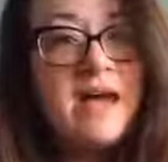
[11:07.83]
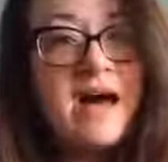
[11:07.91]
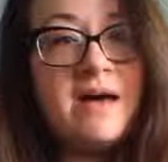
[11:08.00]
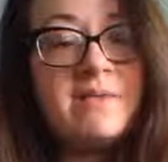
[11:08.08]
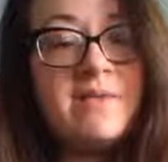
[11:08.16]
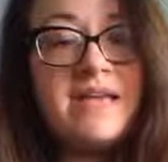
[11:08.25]

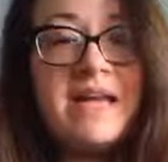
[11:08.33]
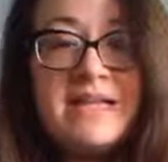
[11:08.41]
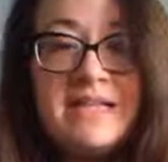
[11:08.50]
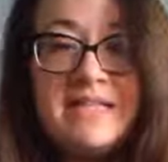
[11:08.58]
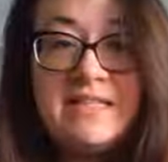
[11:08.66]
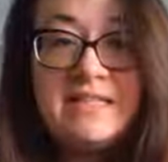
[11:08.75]
In
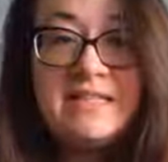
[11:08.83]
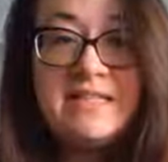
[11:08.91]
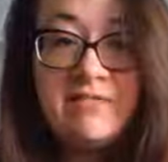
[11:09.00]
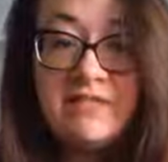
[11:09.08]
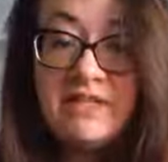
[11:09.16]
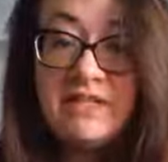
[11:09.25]

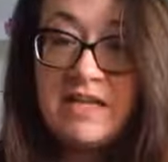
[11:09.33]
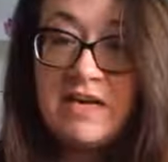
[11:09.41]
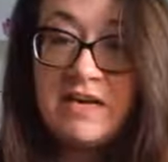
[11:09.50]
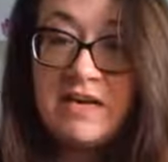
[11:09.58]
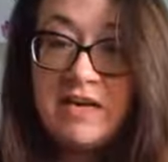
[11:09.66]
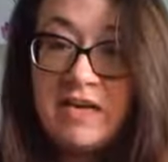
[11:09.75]
1970,
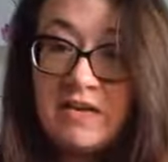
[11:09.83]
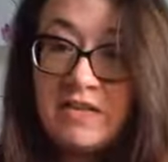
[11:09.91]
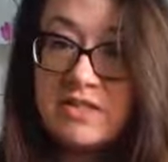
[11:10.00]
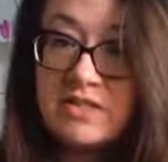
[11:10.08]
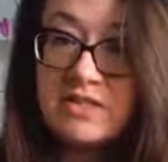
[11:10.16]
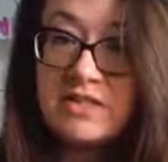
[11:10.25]
an
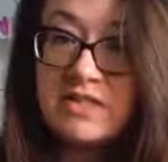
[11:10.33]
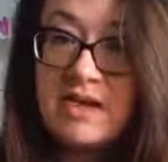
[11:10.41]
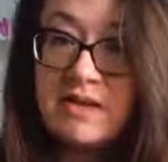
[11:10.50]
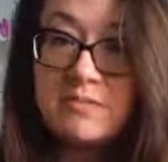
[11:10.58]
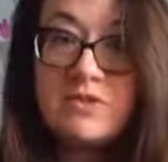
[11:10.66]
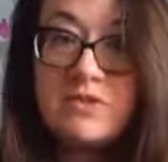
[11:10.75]
archaeologist
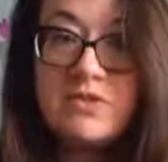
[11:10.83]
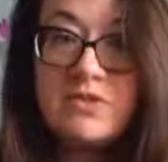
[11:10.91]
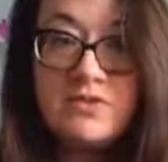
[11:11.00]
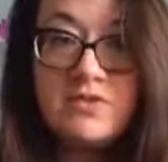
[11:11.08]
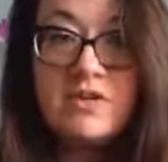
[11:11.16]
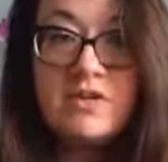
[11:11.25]
named
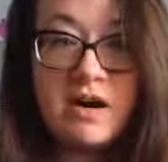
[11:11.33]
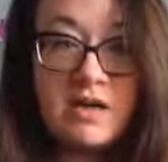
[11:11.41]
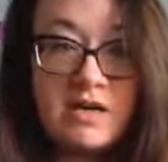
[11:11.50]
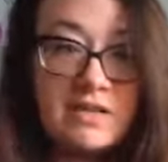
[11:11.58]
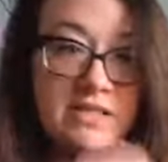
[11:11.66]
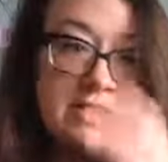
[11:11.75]
Susan
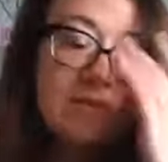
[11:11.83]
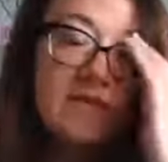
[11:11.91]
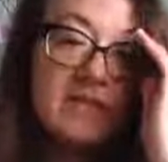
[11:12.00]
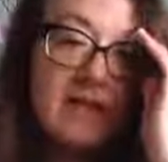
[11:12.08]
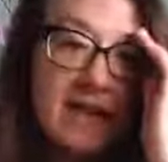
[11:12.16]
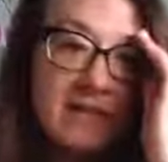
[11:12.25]
Cardis
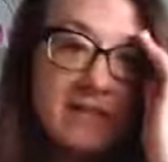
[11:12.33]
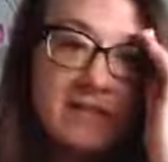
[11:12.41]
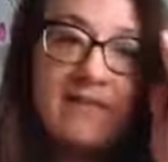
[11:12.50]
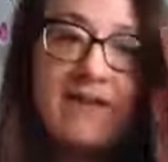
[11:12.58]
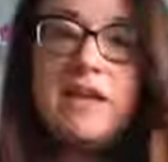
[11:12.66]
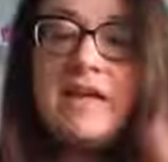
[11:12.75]
was
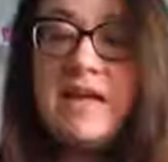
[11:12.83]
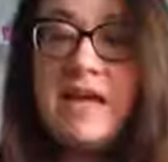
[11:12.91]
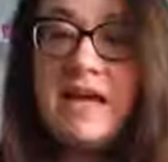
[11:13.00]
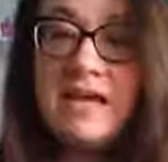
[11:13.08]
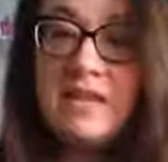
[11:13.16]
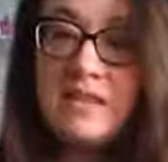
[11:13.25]
excavating
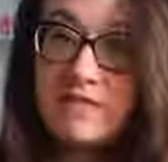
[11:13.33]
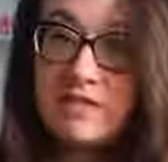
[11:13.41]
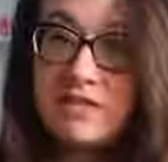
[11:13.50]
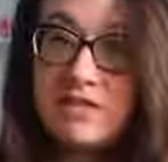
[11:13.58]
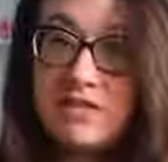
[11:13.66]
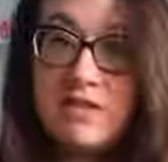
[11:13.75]
in the
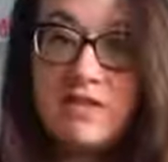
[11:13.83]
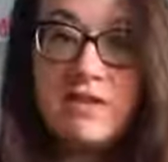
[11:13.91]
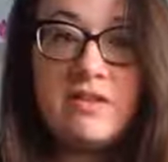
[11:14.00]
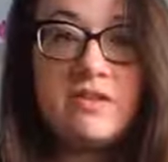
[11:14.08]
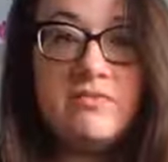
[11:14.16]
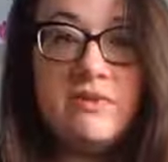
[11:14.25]
village near
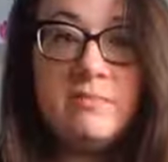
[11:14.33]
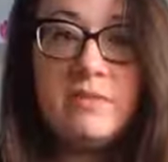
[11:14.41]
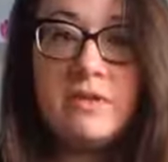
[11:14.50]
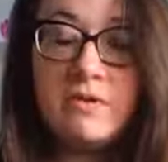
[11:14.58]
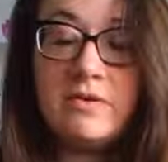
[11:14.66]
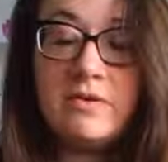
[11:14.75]
the
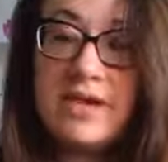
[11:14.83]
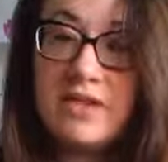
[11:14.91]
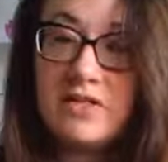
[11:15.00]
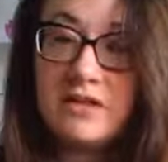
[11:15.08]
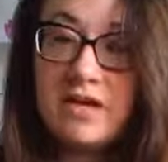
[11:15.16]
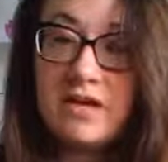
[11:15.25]
former
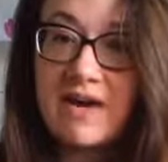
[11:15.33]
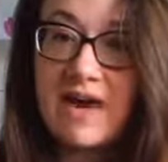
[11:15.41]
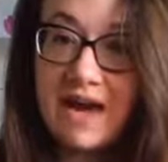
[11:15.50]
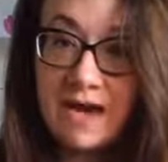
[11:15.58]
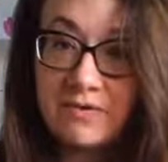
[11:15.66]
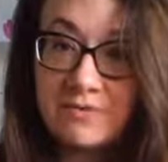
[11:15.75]
location of the
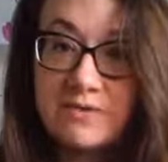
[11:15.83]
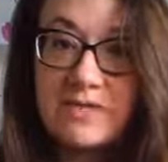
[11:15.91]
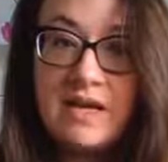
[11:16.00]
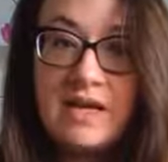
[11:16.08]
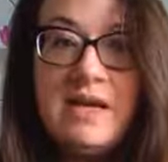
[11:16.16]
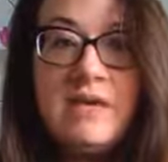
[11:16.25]
house
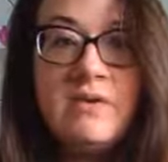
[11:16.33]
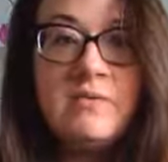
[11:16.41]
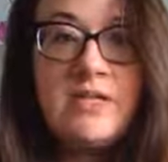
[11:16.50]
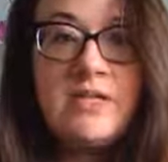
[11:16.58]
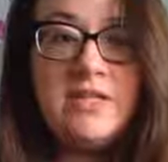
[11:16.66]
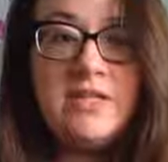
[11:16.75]

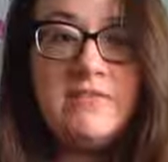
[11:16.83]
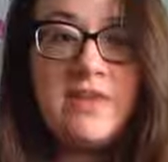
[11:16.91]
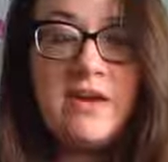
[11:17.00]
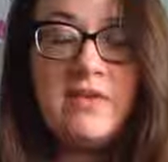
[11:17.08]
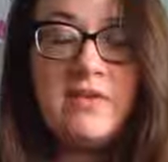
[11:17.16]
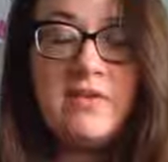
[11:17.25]
when she
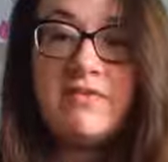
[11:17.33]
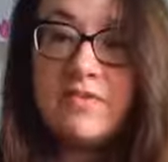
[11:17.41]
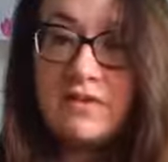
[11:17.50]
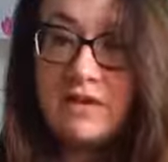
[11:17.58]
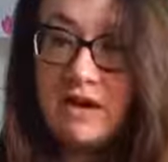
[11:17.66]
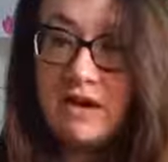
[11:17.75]
found a
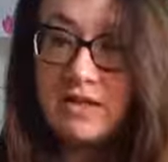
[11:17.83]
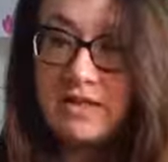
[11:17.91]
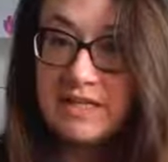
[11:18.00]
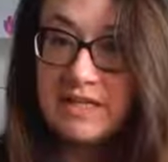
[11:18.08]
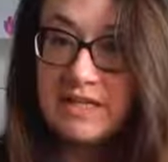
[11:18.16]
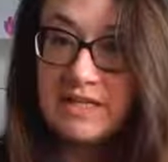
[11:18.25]
fully
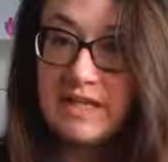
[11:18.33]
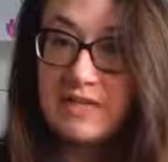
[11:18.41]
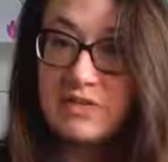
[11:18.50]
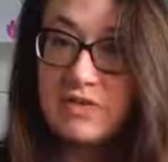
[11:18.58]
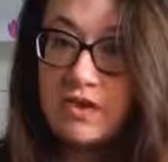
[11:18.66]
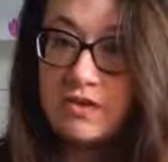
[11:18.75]
articulated
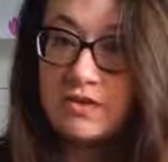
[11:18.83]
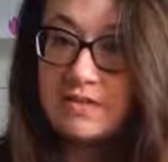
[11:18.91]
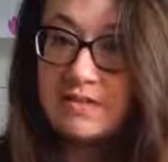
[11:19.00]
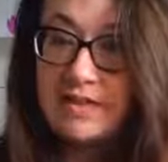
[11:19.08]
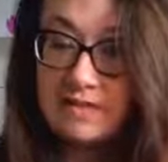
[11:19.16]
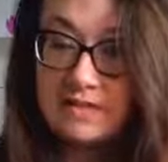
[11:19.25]
dog
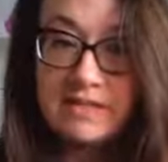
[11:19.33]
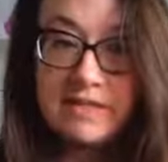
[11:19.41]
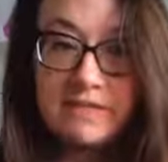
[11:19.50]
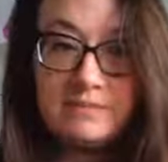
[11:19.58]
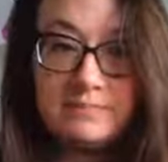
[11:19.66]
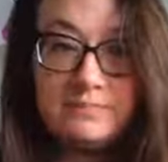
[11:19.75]

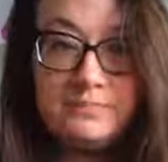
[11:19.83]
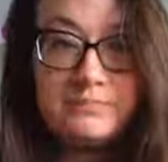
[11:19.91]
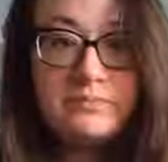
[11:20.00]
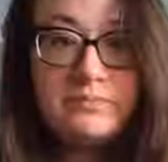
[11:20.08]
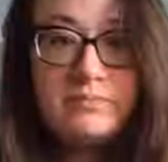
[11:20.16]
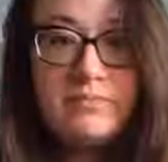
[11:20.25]
skeleton.
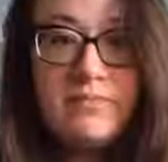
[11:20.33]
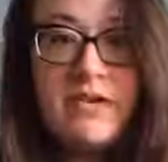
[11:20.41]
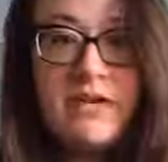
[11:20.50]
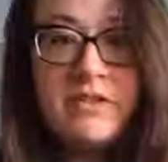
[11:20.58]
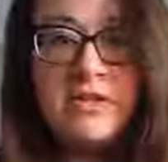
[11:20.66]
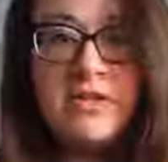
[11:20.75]

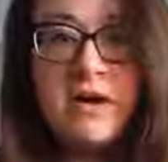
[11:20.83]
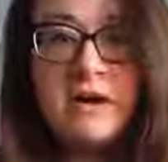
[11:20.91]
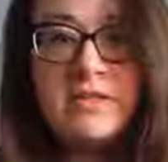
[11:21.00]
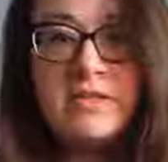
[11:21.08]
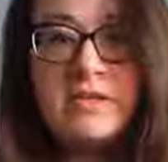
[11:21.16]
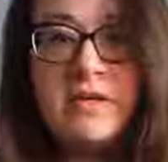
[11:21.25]
The dog
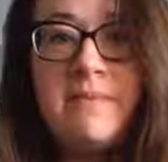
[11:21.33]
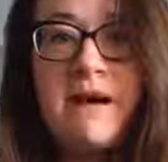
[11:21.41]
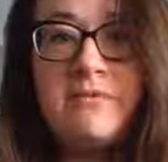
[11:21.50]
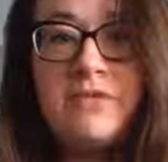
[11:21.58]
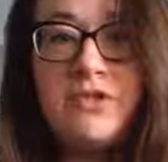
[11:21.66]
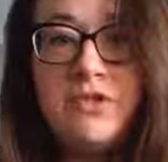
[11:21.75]
stood
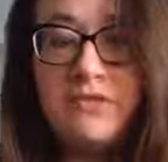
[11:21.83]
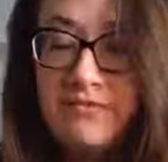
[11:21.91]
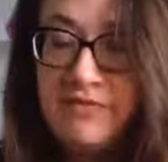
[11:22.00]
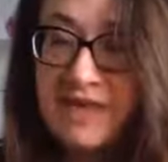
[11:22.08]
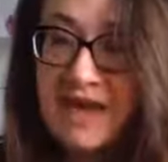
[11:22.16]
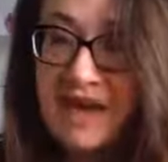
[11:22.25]
about 2
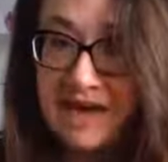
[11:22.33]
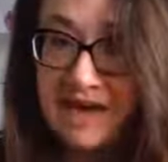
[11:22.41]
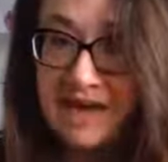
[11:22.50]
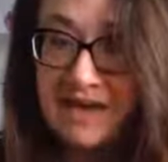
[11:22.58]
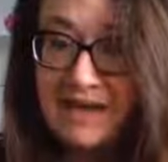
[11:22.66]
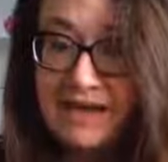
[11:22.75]
feet
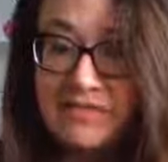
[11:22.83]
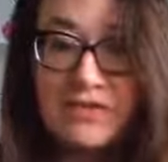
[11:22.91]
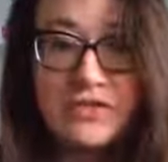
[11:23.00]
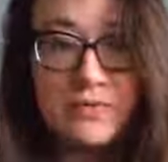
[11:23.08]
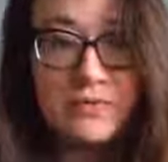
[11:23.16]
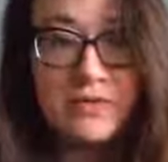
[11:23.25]
high at the
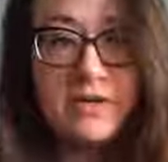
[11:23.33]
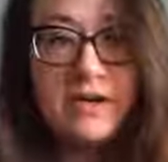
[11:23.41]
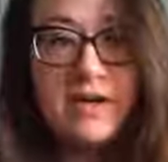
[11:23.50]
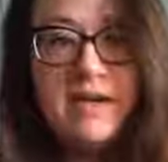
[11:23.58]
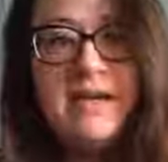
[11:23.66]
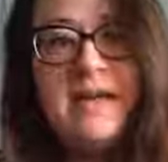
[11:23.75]
shoulder
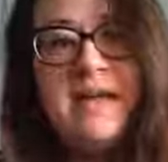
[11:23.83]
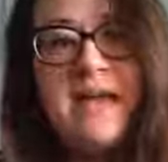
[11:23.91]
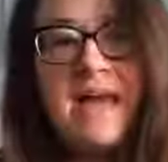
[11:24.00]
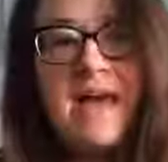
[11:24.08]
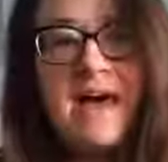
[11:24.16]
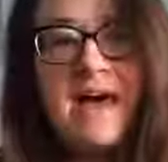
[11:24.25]

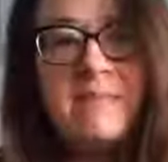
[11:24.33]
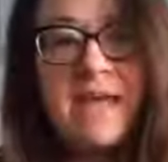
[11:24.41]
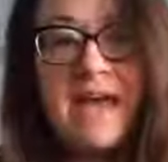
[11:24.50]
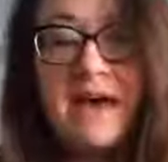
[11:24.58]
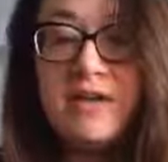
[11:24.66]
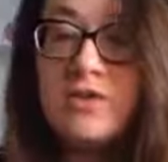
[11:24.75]
and
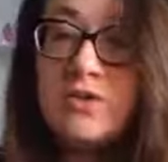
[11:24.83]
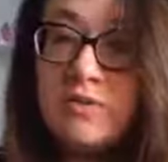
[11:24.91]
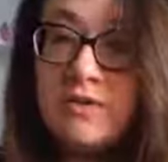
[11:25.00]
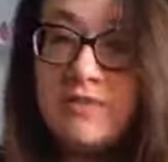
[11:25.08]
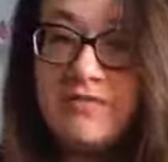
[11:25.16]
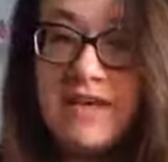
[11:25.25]
had a
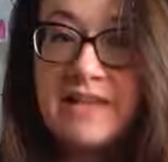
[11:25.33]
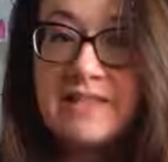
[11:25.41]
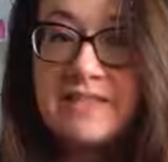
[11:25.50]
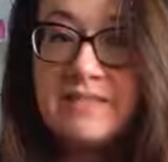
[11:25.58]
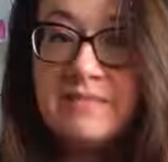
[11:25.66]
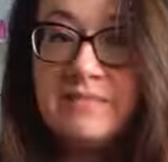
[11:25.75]
short
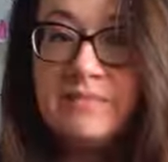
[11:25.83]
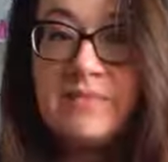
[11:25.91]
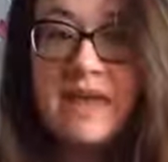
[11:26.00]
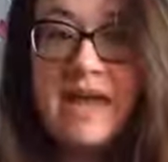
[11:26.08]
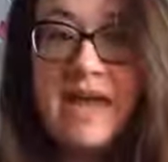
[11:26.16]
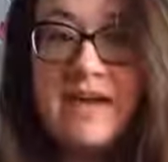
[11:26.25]
face.
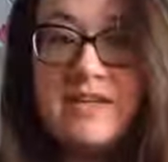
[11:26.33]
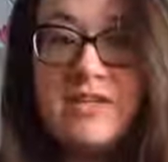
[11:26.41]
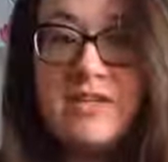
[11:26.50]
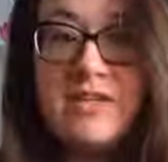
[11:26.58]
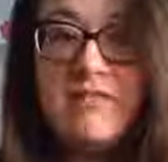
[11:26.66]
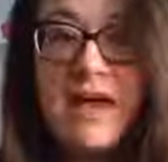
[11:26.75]
And
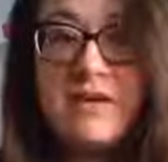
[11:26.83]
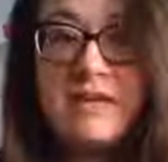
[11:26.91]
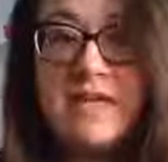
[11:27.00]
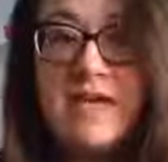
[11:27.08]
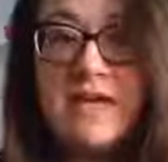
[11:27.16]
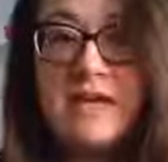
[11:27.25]
she found
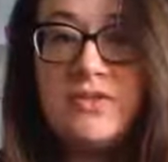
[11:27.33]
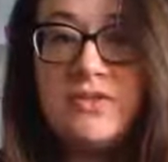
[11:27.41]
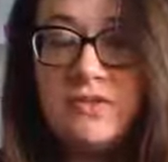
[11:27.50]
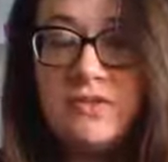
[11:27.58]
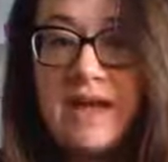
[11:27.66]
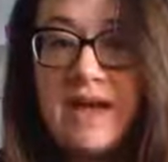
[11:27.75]
a
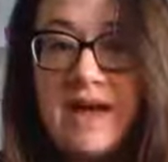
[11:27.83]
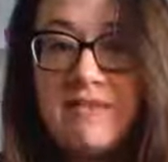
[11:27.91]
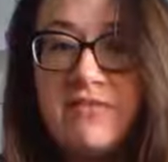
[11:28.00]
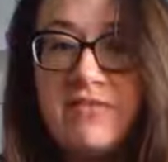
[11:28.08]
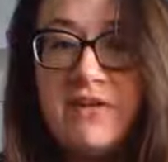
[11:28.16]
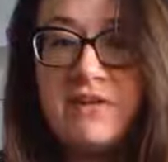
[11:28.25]

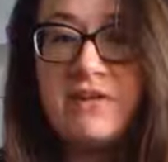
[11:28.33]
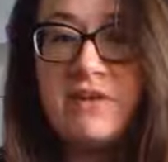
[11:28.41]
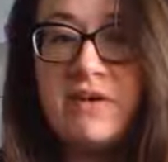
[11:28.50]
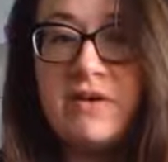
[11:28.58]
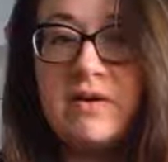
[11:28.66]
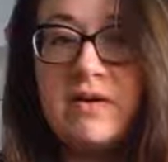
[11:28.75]
2.5-inch
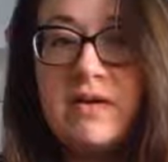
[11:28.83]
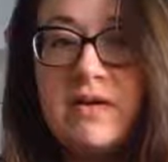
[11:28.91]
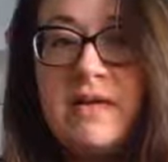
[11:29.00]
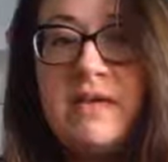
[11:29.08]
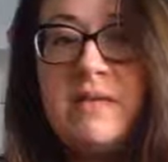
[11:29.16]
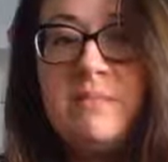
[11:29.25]
long
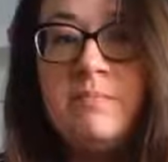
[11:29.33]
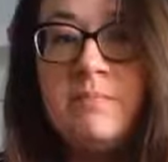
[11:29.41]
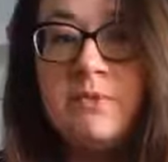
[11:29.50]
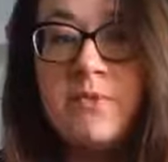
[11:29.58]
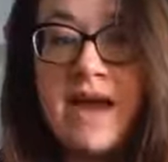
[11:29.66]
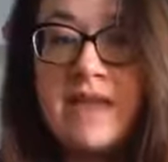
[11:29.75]

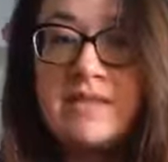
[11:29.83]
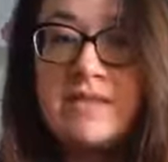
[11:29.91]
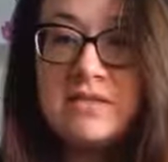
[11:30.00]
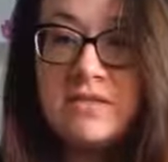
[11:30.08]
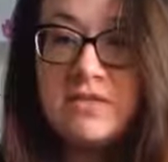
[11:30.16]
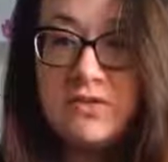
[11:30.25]
brass
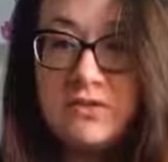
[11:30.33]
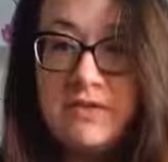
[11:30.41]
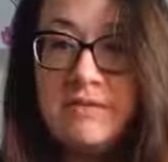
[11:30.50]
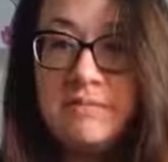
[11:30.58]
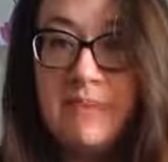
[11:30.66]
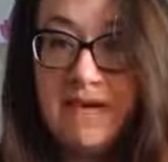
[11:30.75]

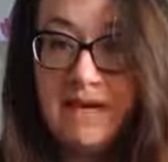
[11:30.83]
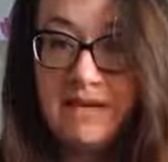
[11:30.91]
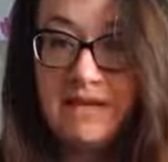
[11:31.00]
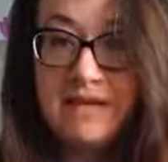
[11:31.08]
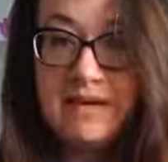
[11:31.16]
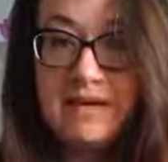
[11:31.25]
straight
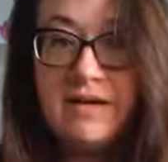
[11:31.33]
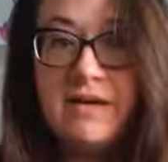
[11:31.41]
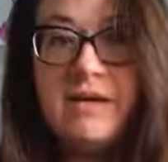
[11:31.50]
pin